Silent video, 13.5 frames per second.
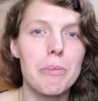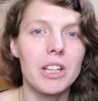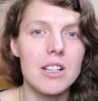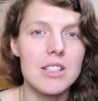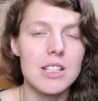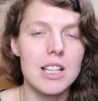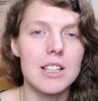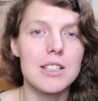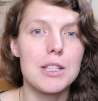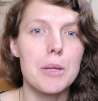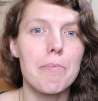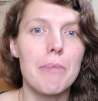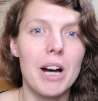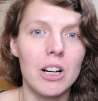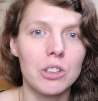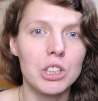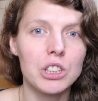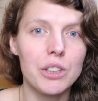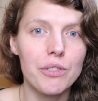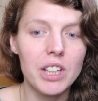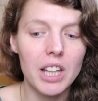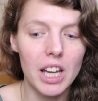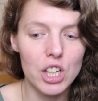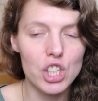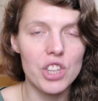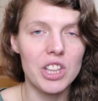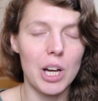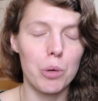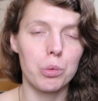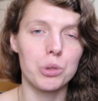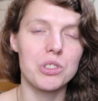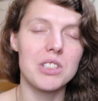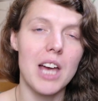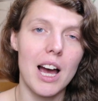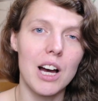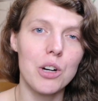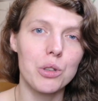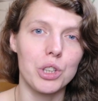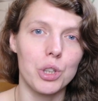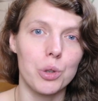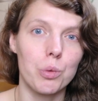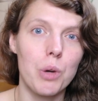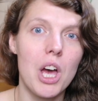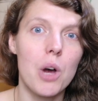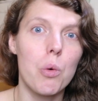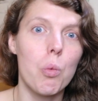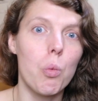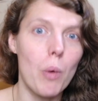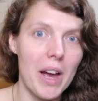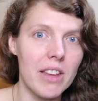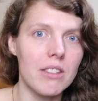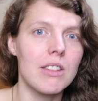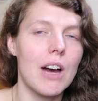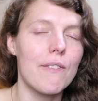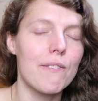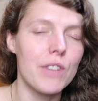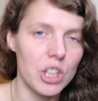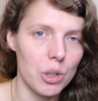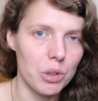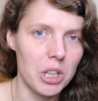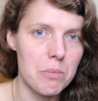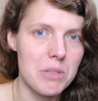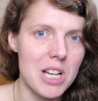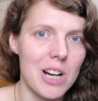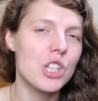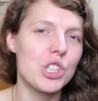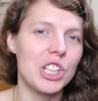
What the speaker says: because it's the bell notification that will tell you when that video comes out.